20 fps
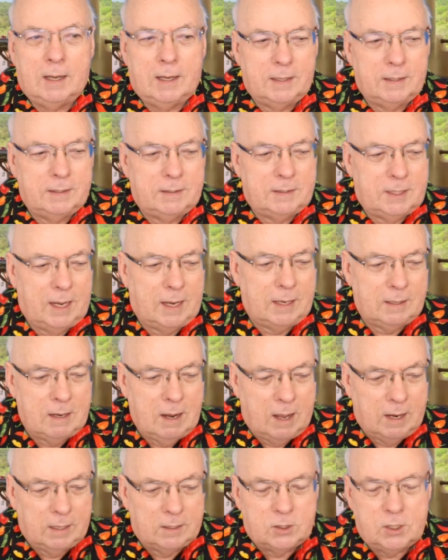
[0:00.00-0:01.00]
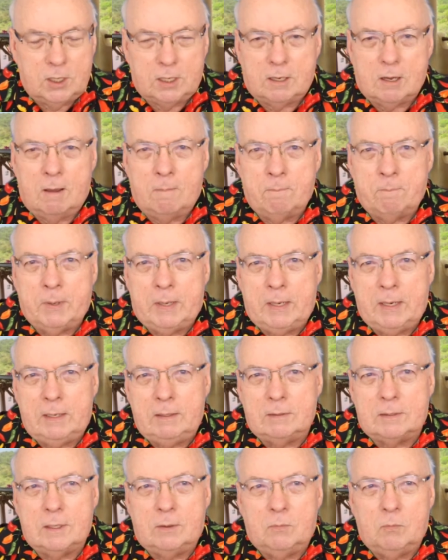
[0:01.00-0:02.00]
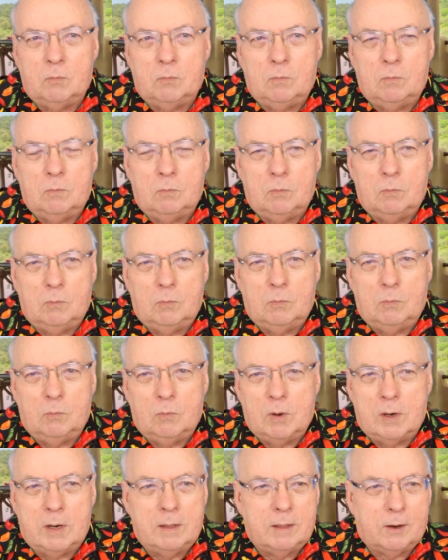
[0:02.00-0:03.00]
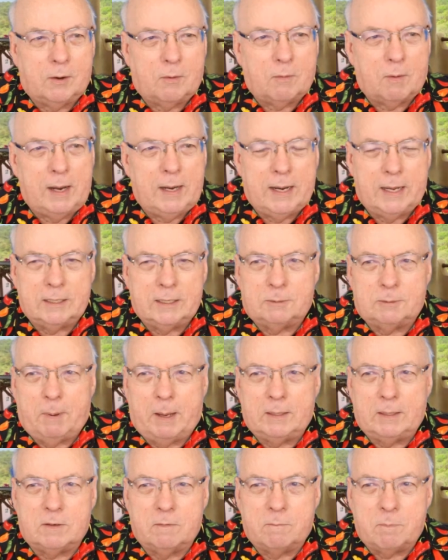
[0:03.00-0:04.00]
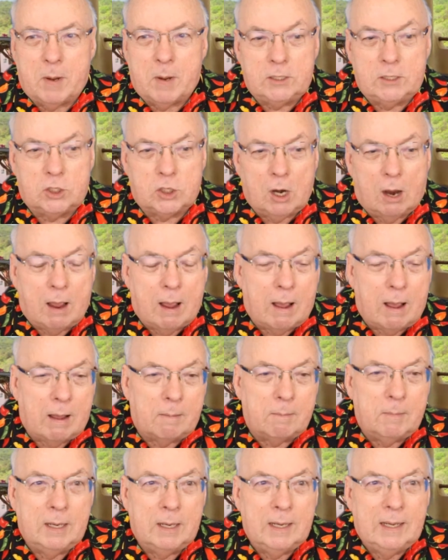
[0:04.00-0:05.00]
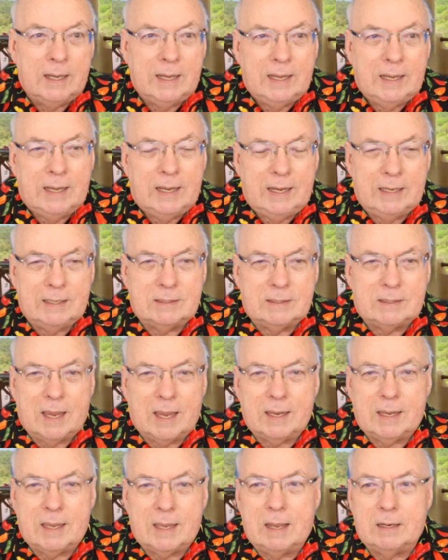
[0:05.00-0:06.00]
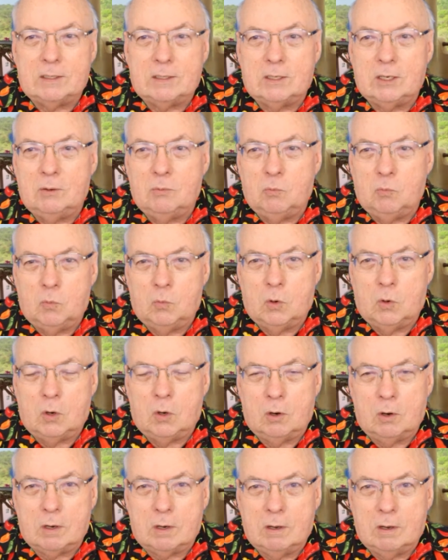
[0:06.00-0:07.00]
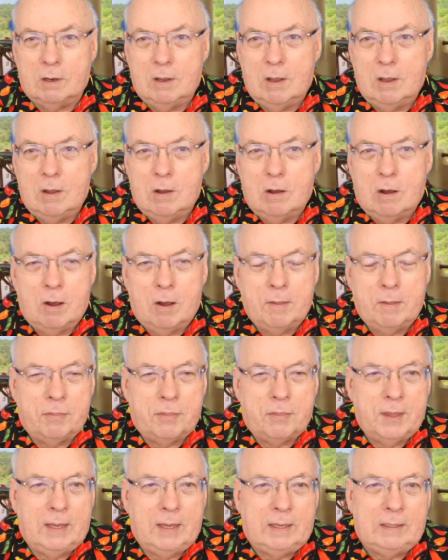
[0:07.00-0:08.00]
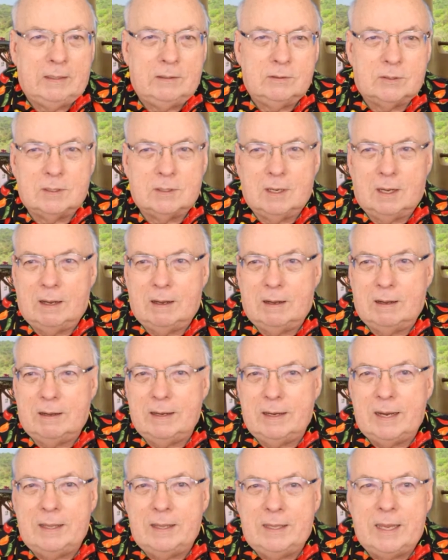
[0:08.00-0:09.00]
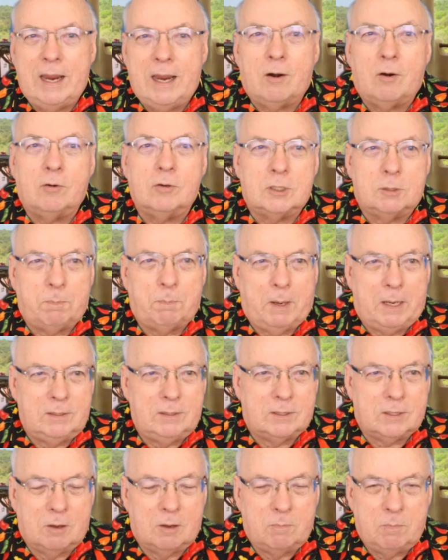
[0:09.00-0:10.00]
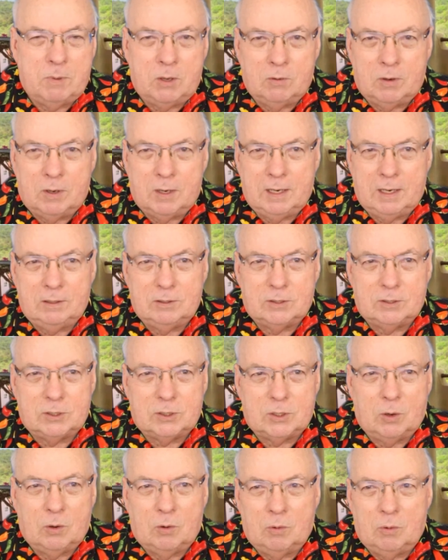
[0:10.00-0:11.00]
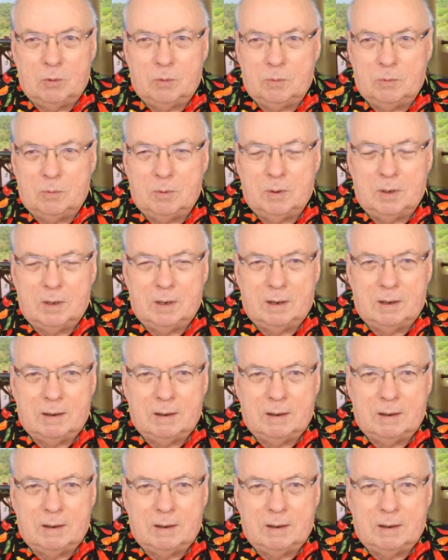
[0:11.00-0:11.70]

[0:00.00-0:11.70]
technology companies. And one of the great aspects of my job is I got to work on things in the aerospace community. So